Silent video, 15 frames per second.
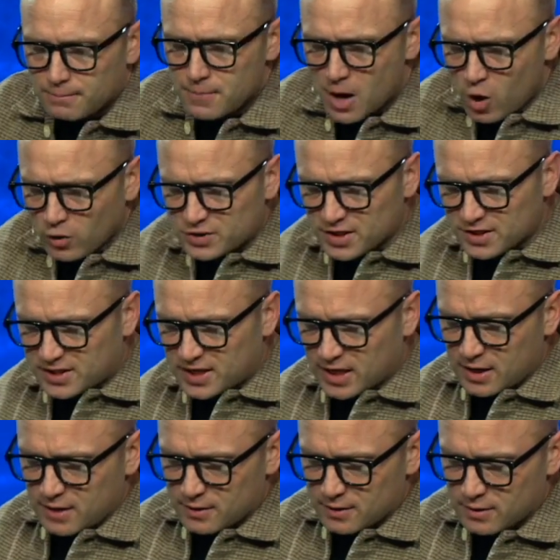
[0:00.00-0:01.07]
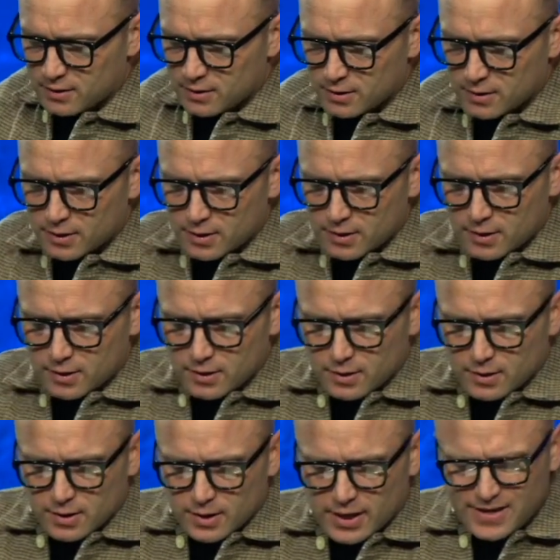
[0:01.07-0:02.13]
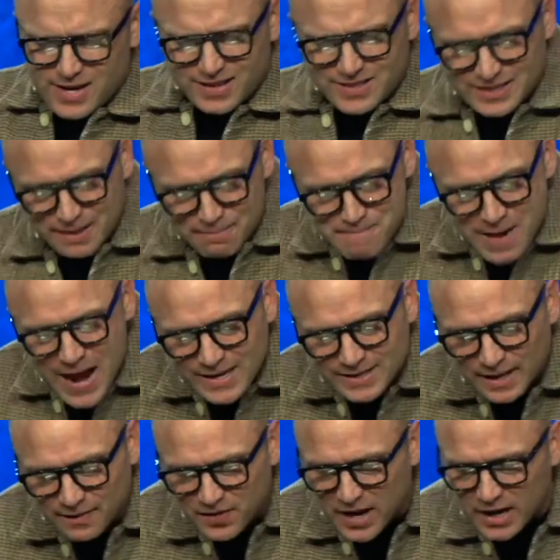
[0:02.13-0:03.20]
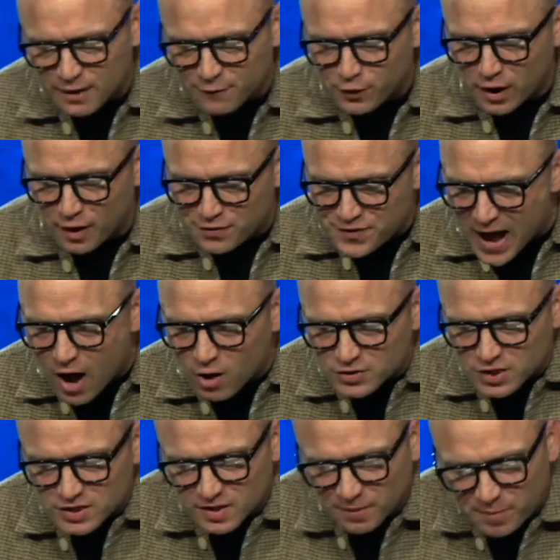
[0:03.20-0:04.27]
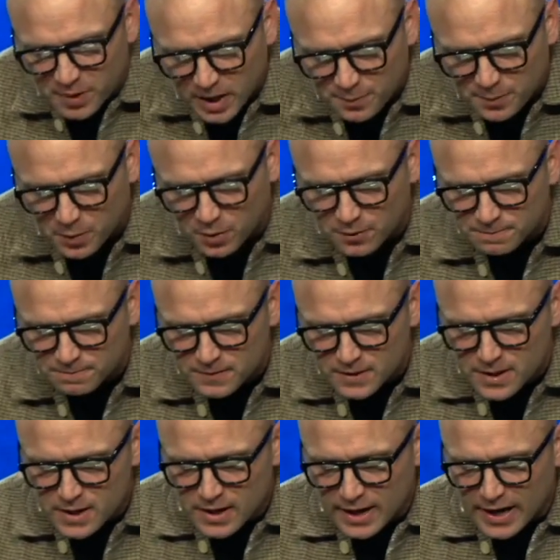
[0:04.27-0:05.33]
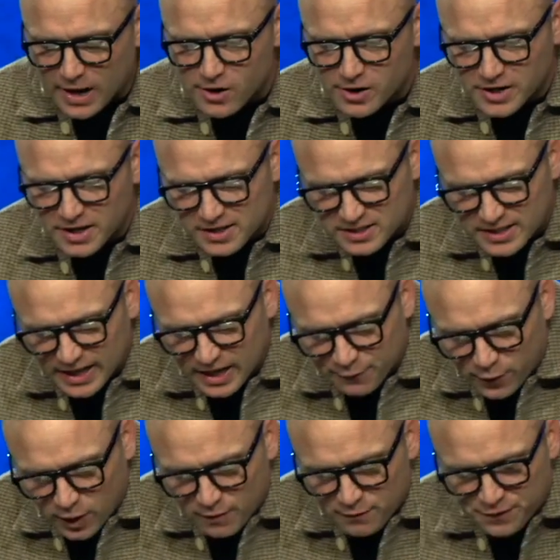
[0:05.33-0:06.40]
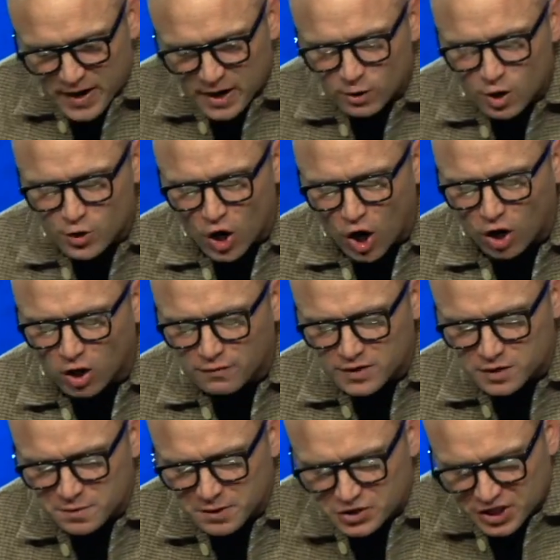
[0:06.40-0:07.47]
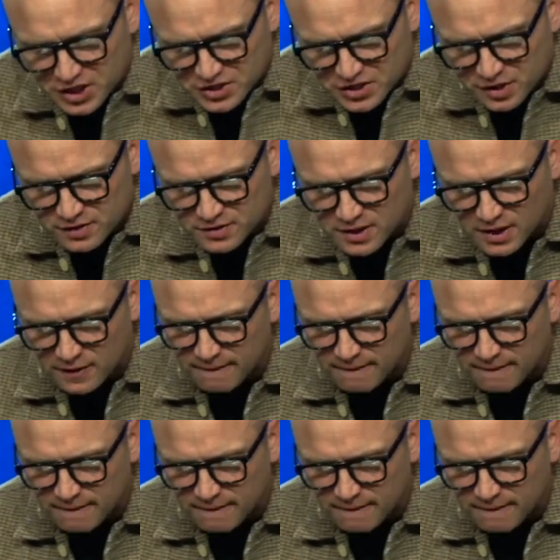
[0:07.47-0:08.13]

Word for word: Moses, he does this amazing thing in front of thousands of people. Aaron did this thing in front of Pharaoh and all of his magicians.